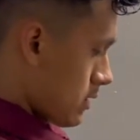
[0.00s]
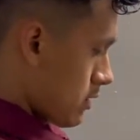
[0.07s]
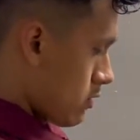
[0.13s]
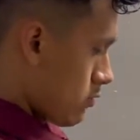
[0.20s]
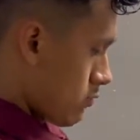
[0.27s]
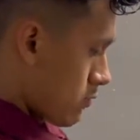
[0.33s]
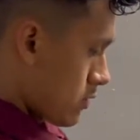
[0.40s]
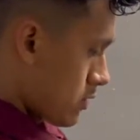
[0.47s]

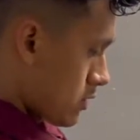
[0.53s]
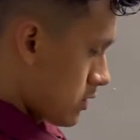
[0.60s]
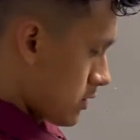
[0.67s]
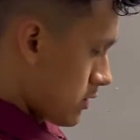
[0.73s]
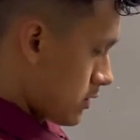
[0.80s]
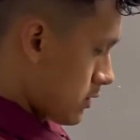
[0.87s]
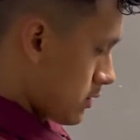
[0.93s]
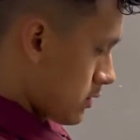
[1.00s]
You want to
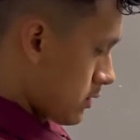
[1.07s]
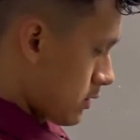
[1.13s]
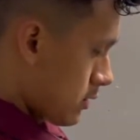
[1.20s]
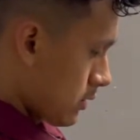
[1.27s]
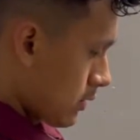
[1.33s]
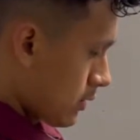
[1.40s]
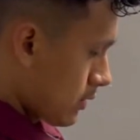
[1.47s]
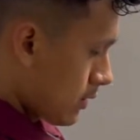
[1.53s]
just
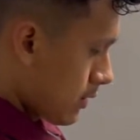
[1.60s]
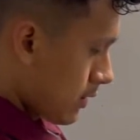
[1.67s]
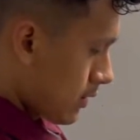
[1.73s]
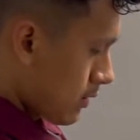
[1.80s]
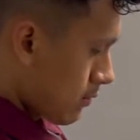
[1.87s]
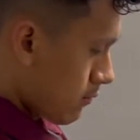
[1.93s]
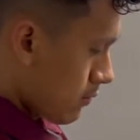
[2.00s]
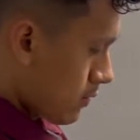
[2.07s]
cut the
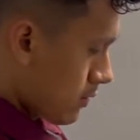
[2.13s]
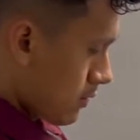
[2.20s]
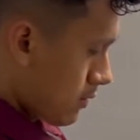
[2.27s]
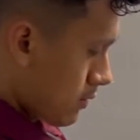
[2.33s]
other one.